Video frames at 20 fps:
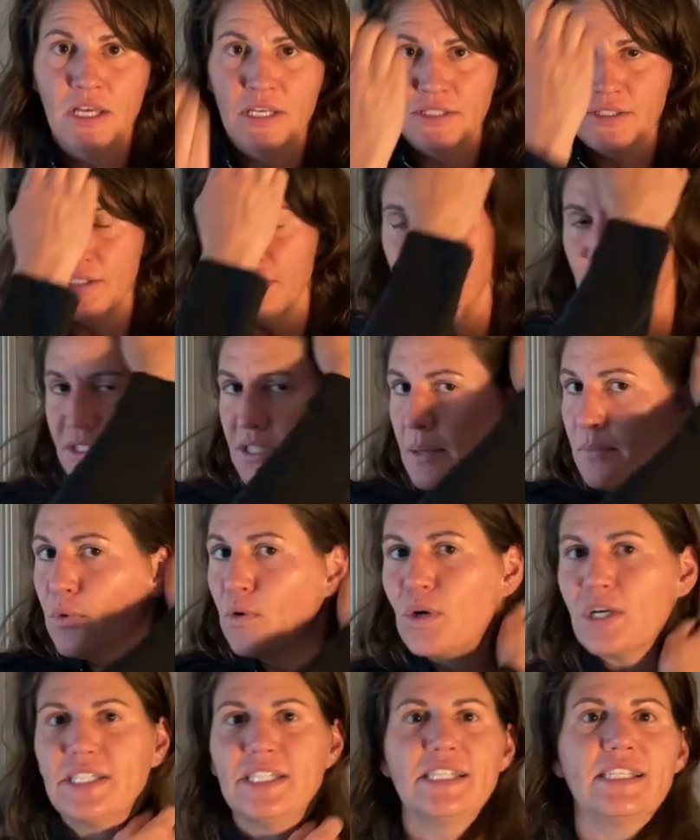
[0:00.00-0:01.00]
So some
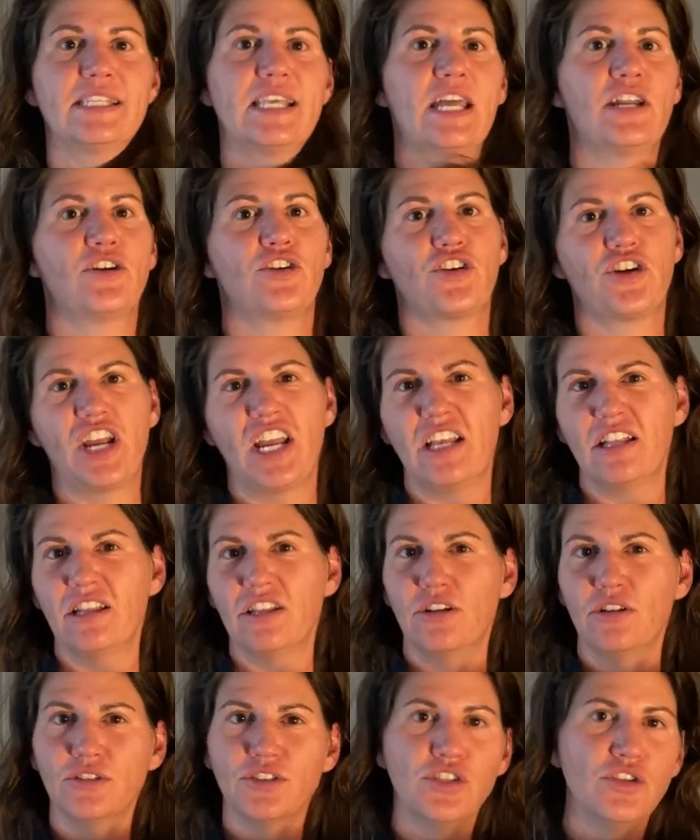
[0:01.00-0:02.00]
horses can create
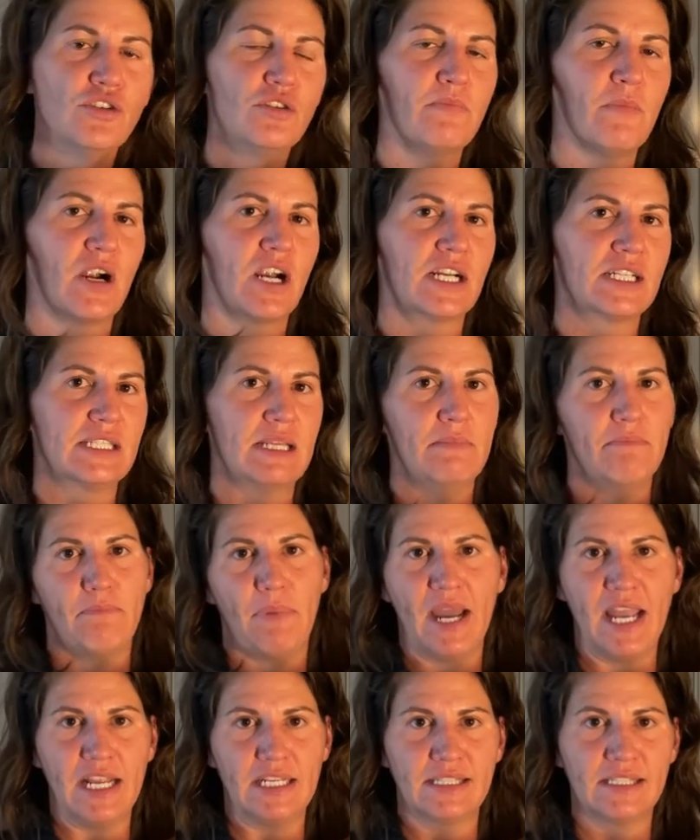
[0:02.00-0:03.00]
little tooth marks and
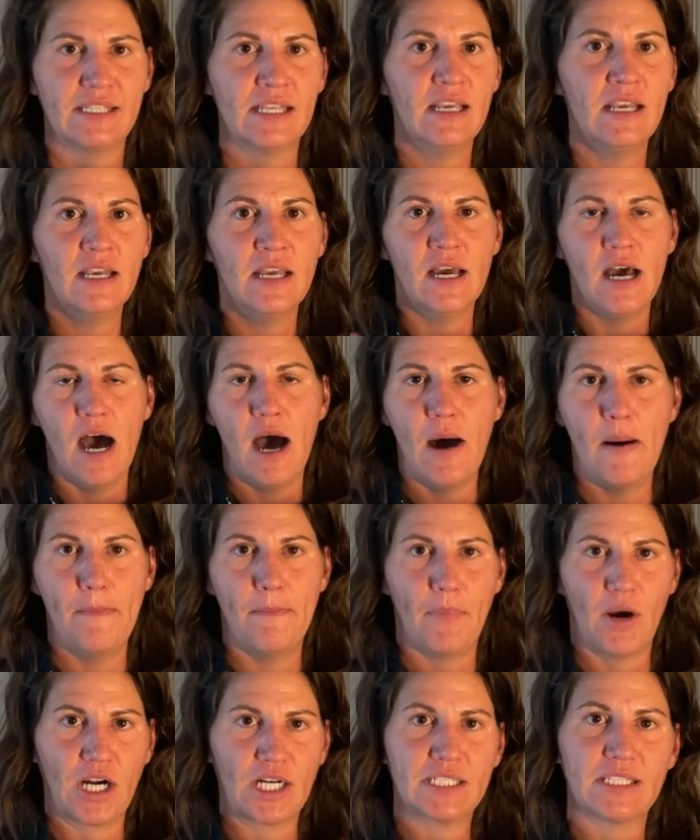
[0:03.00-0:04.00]
bites um,
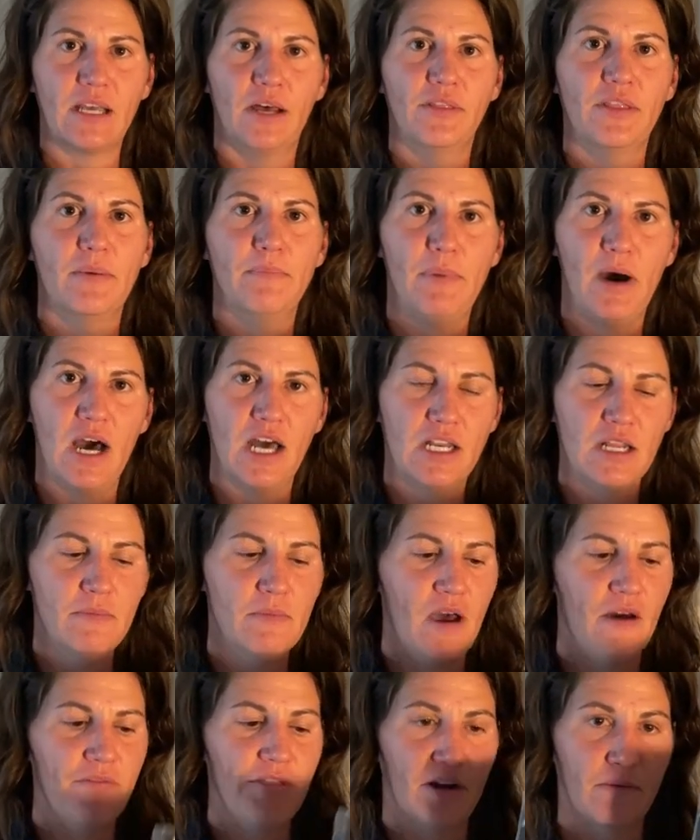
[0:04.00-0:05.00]
marks on the bottom
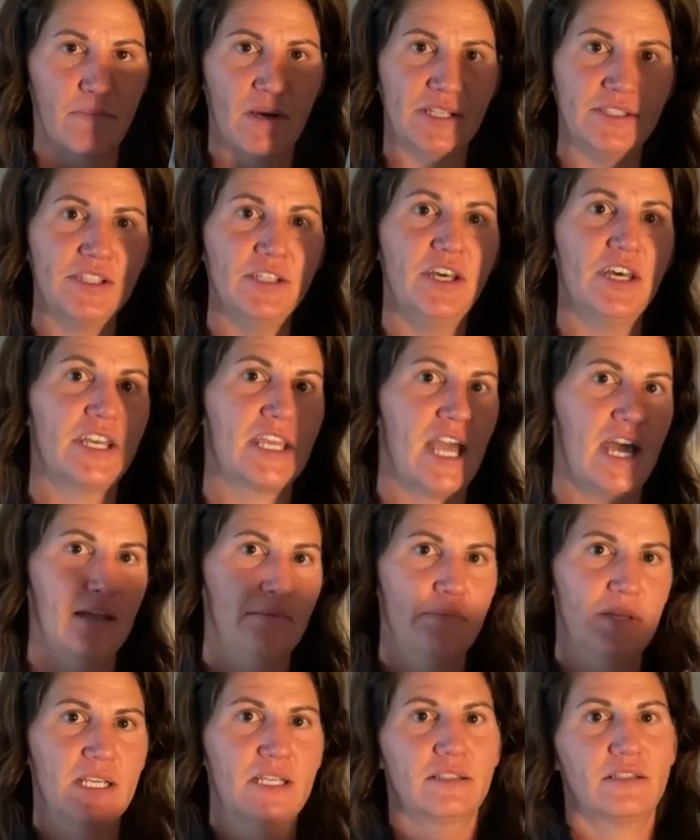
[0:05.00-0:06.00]
of their muzzle again
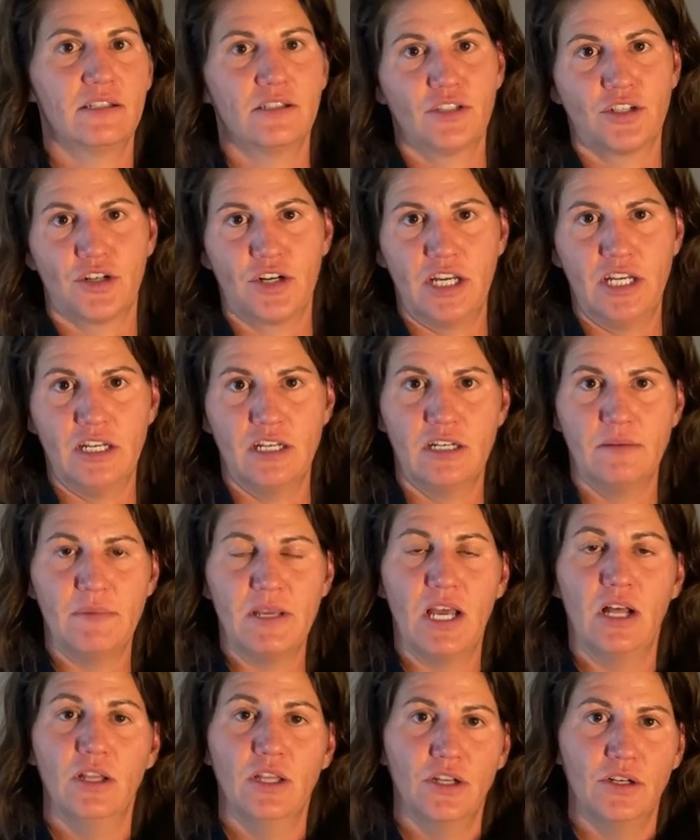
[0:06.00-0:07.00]
because it's created to be
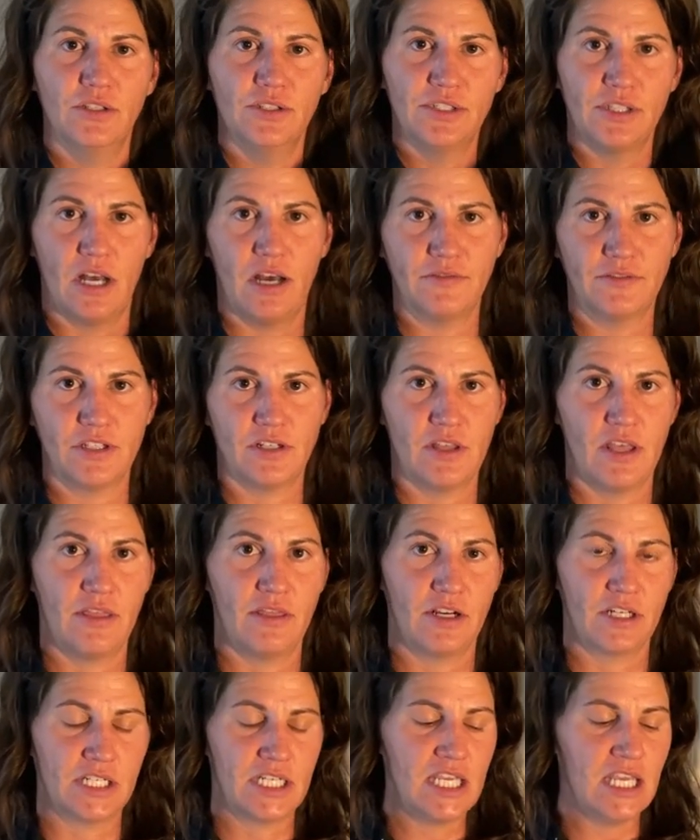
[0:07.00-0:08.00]
a little softer than
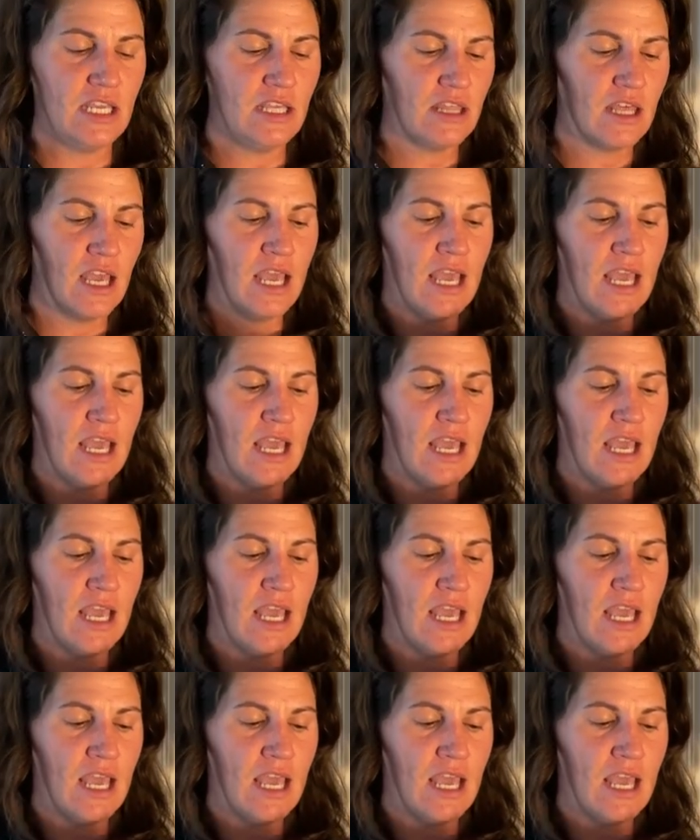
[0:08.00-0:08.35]
their teeth